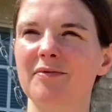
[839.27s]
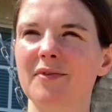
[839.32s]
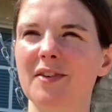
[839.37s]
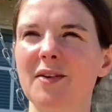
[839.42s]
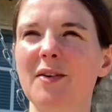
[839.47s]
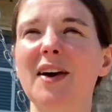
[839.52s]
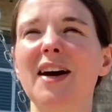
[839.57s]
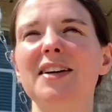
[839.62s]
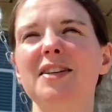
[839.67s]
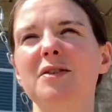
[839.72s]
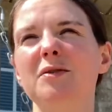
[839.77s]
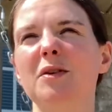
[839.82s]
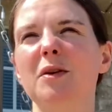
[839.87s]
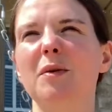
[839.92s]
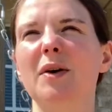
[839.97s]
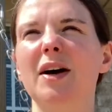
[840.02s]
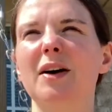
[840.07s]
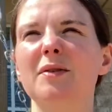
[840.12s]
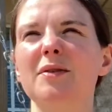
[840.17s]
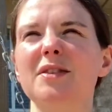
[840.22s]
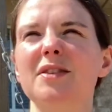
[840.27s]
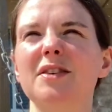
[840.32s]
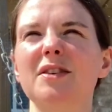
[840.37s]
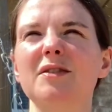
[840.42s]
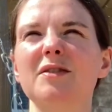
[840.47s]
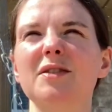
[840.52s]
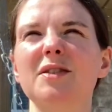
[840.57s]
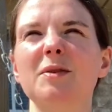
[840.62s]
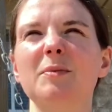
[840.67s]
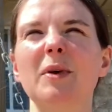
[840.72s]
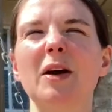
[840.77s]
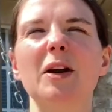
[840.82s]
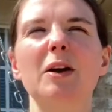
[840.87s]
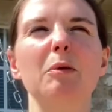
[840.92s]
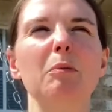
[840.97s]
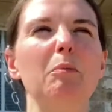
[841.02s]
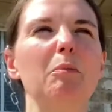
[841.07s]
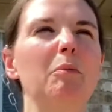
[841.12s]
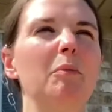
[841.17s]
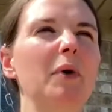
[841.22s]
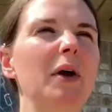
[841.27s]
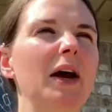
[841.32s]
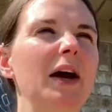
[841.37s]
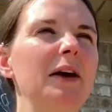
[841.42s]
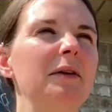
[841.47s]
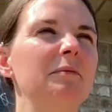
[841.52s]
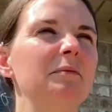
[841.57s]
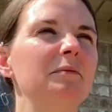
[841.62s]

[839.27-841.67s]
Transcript: well, I do know why I was nervous about it, but